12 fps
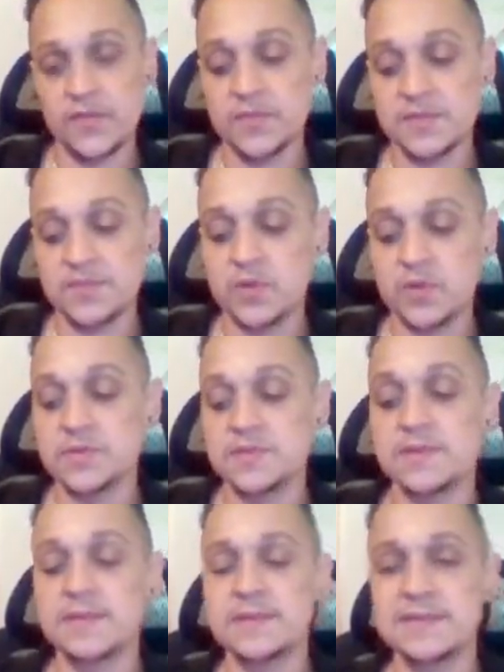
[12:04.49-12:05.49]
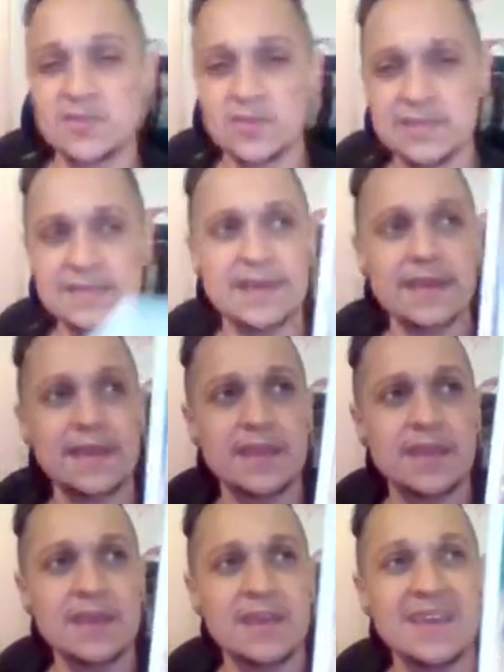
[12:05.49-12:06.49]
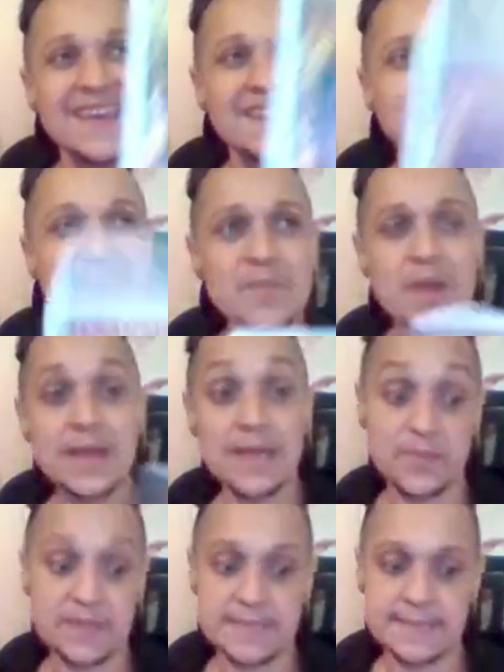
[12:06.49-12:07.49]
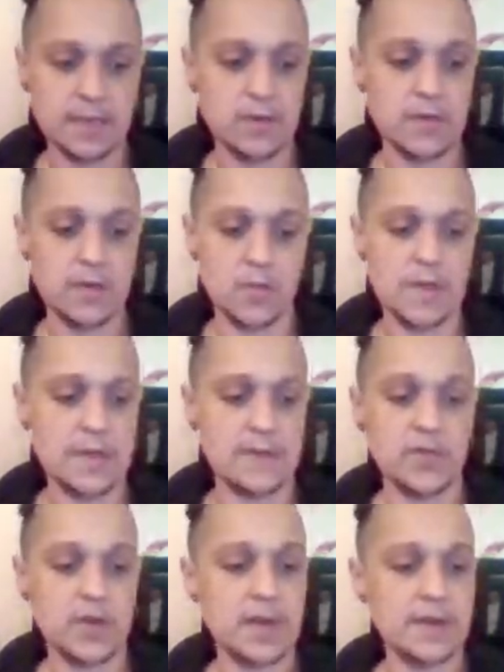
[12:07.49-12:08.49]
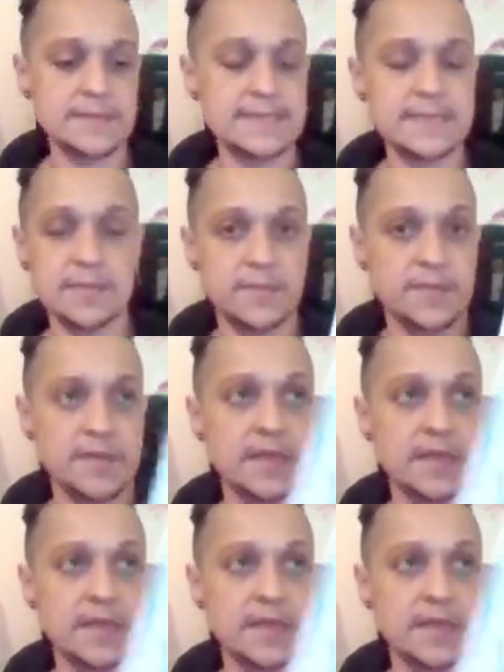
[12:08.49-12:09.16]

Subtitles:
from this person. And so it's like they might not be sitting around waiting for it. I don't see them